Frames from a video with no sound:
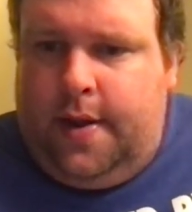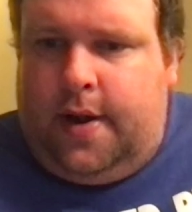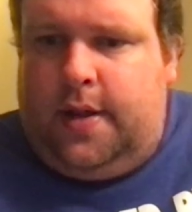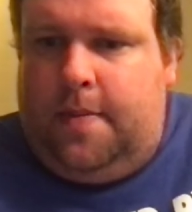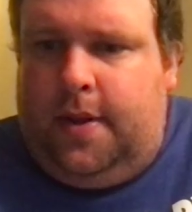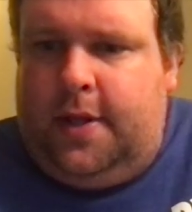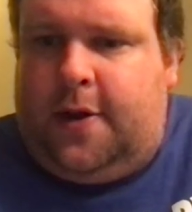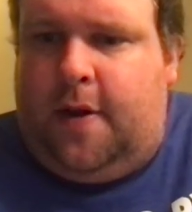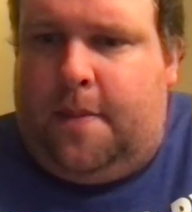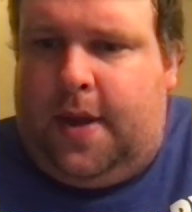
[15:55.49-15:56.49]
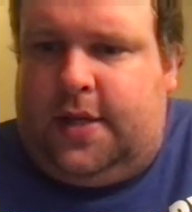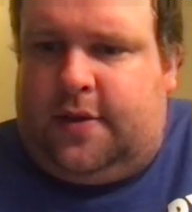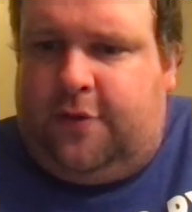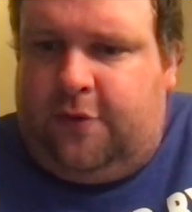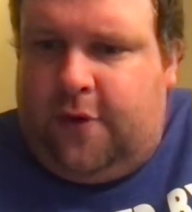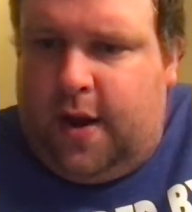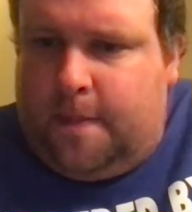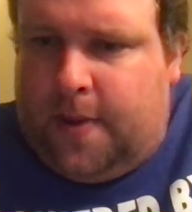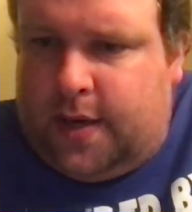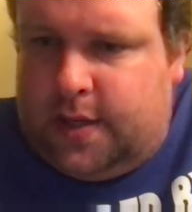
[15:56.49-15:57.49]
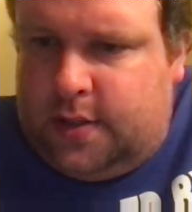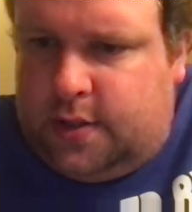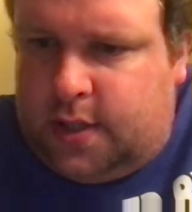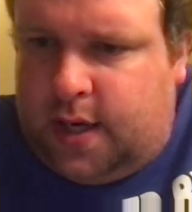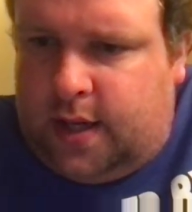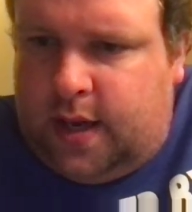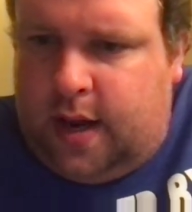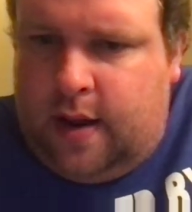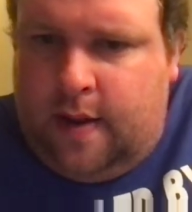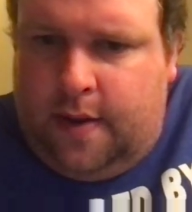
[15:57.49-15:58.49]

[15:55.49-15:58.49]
On the military base, Frank Penangeli